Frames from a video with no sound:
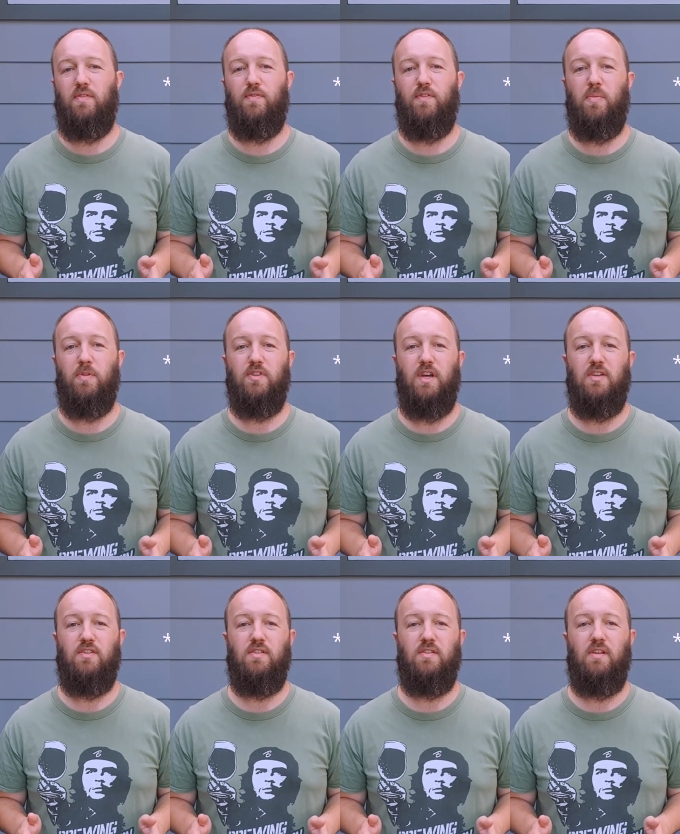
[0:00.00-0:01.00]
Speaker 1: of
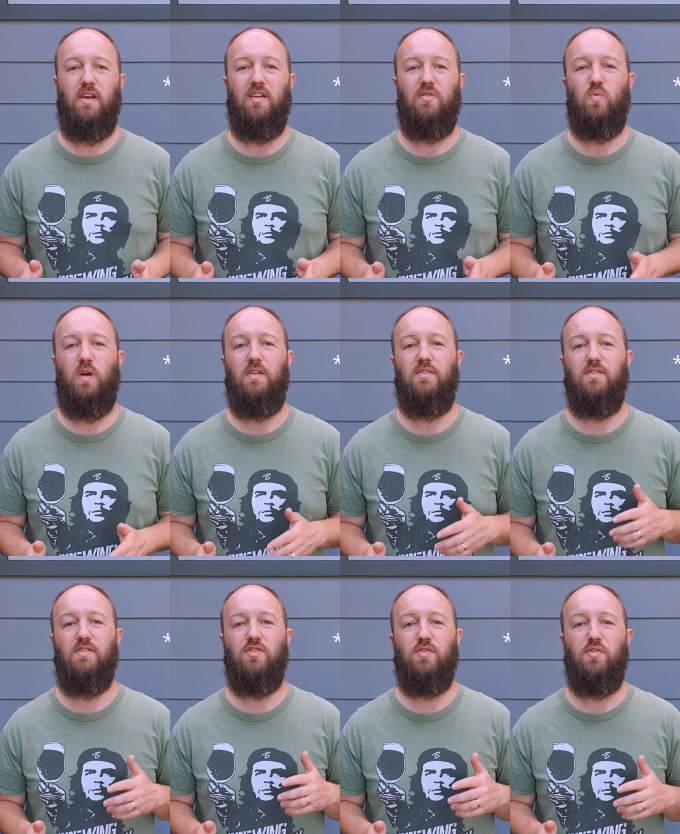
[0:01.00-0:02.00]
fermentation, as well as
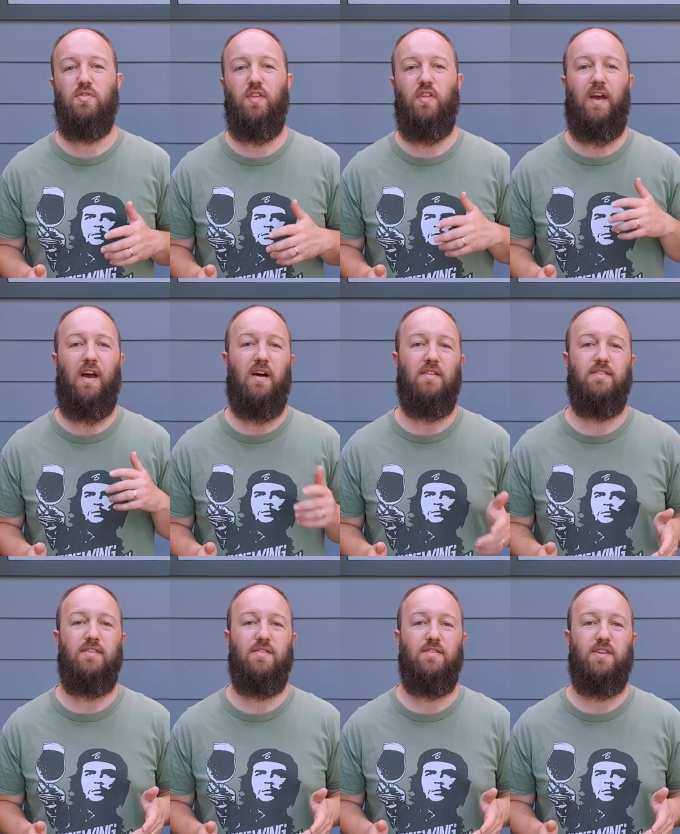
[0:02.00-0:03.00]
ensure that the hard
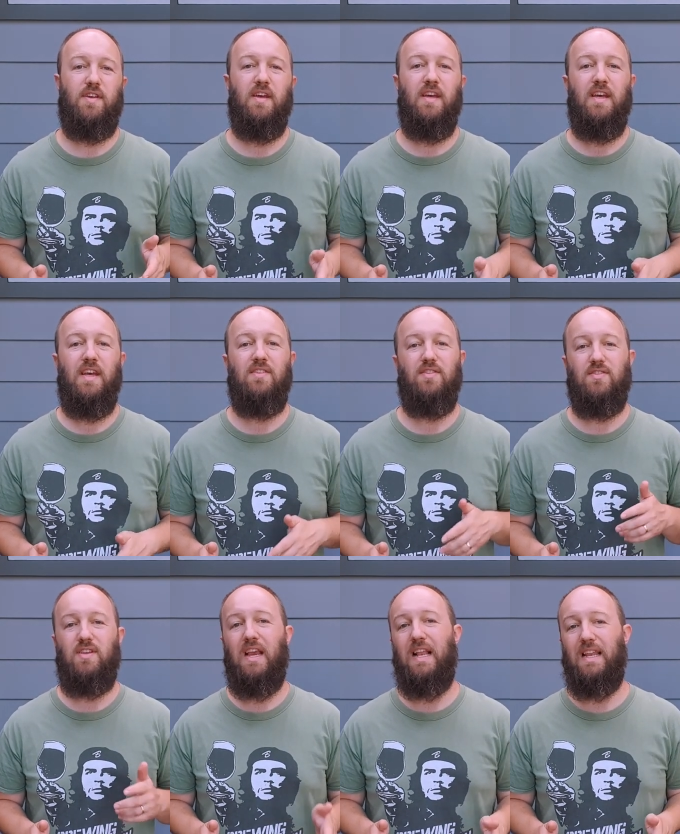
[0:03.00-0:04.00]
seltzer is as
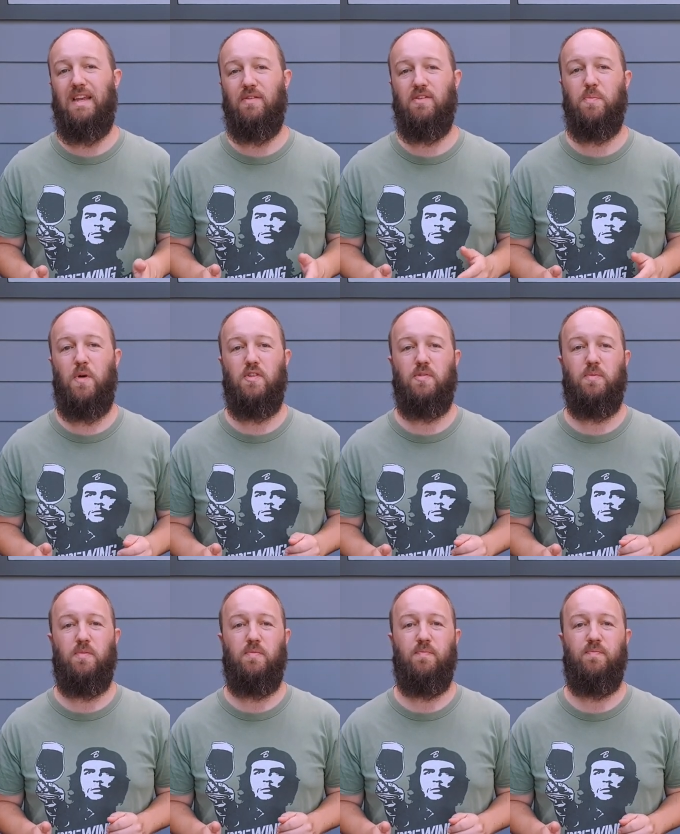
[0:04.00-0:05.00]
clear as possible.
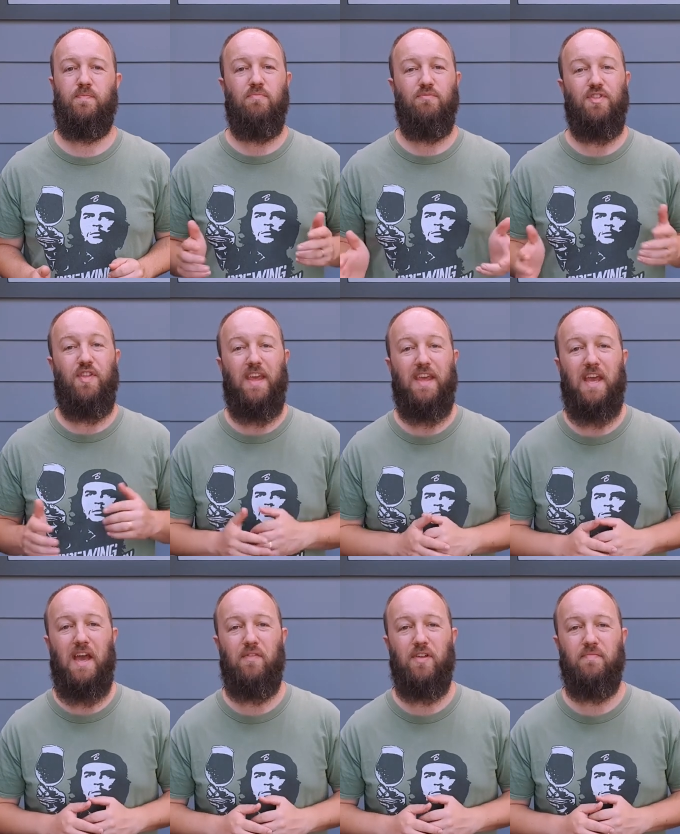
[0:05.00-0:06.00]
So there you
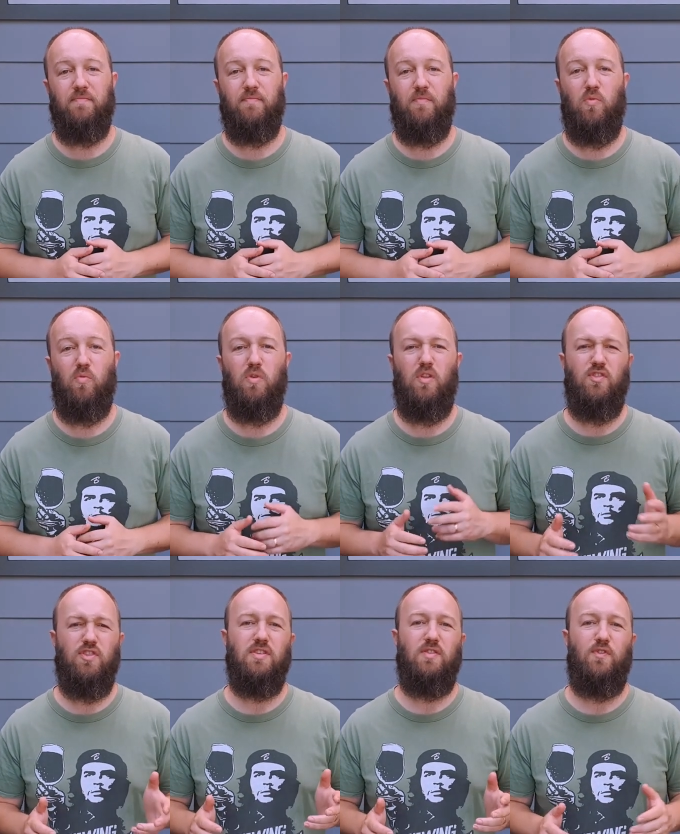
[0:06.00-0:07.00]
have it. With
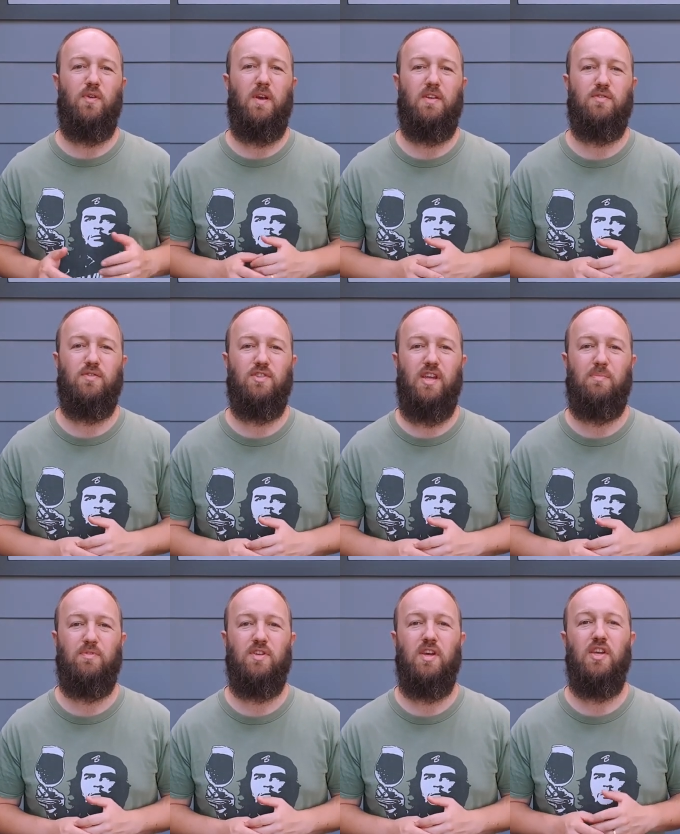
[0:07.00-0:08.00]
just a few extra
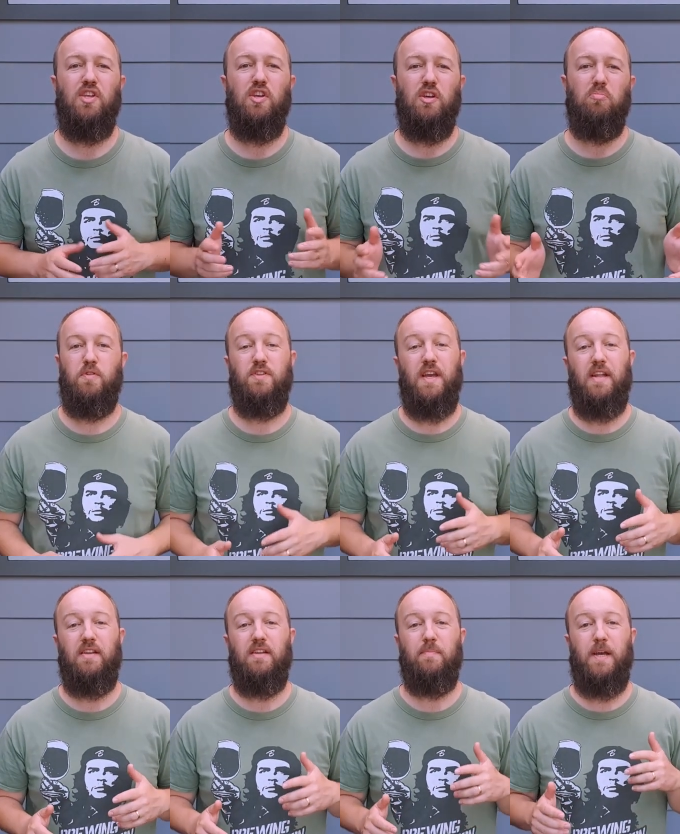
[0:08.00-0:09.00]
steps, you can put
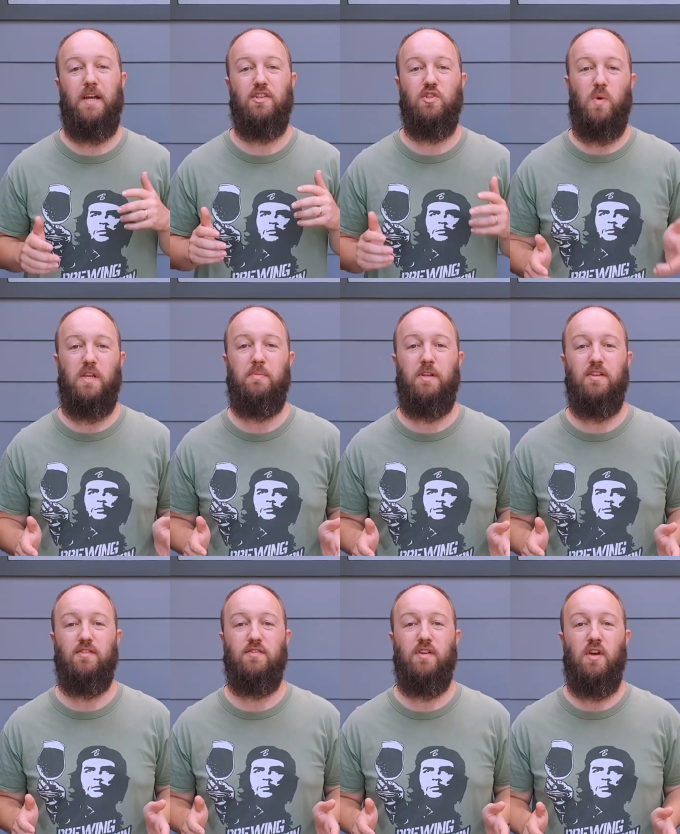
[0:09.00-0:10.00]
down in about twenty
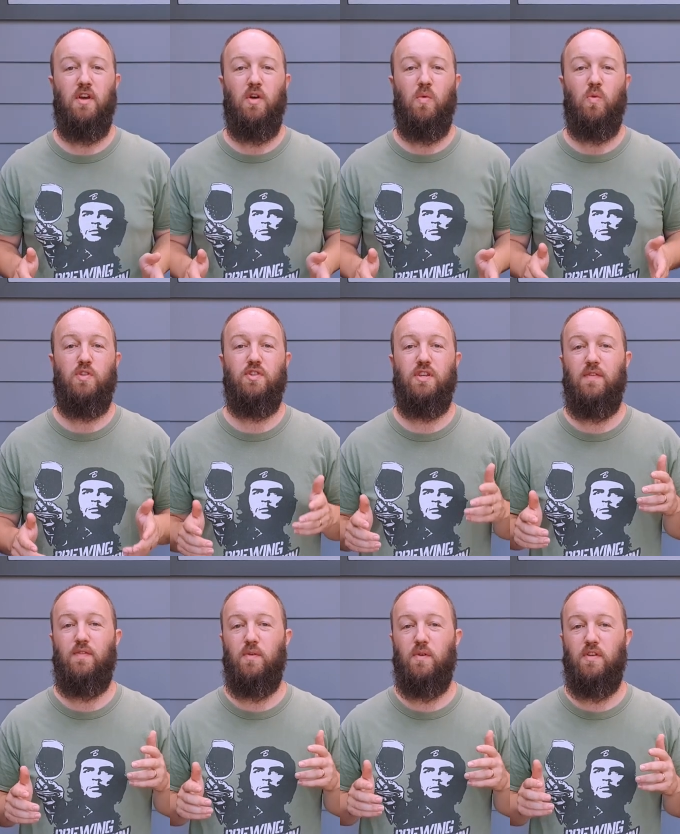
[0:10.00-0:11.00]
minutes, which should give
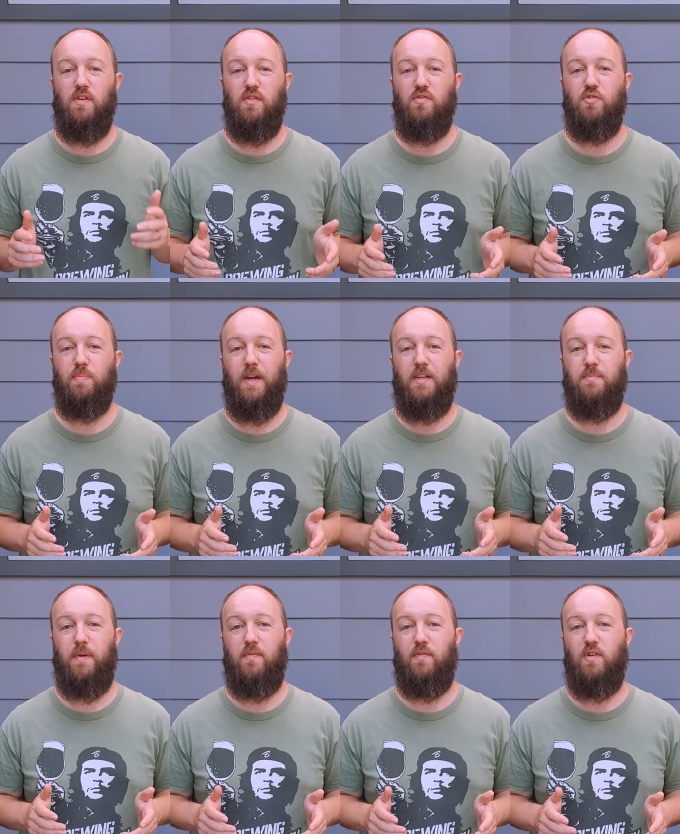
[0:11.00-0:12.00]
you a neutral base
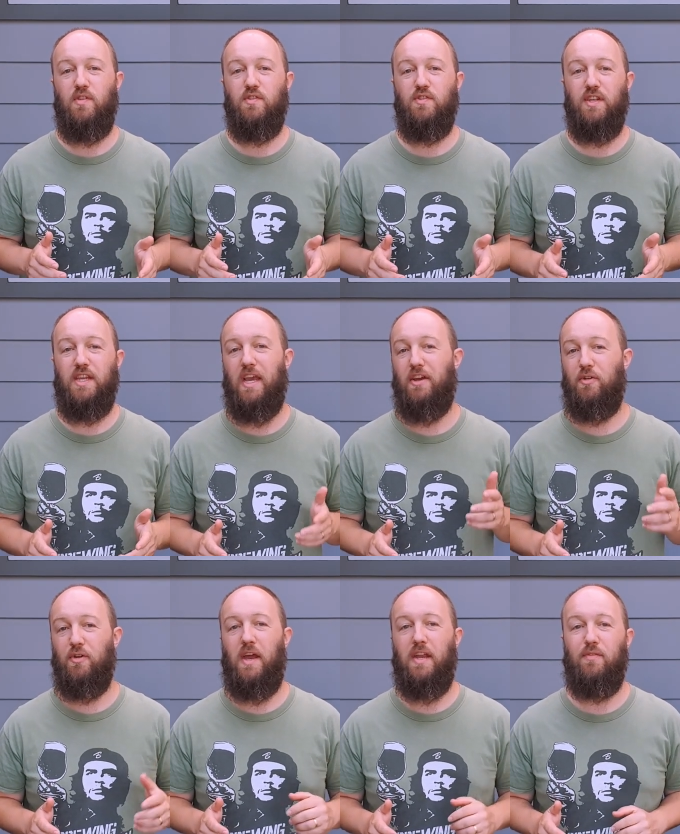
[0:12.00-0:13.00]
beverage to get
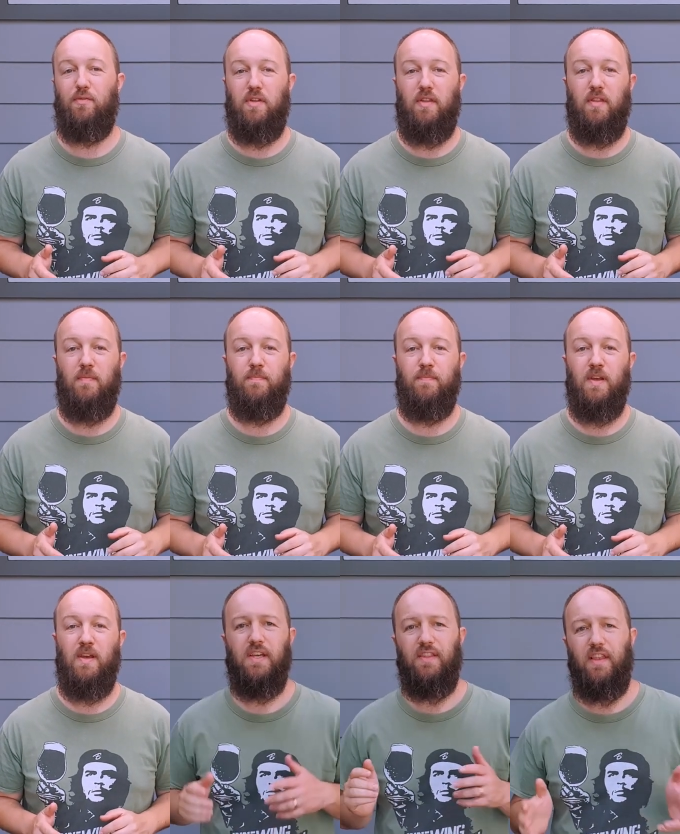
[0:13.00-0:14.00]
creative with.
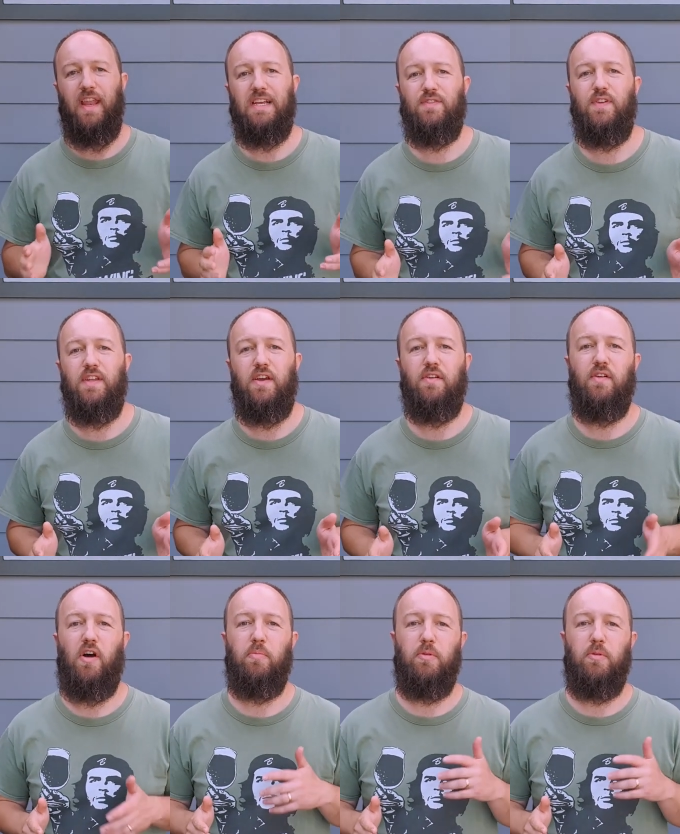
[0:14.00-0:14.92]
In the next video, I'll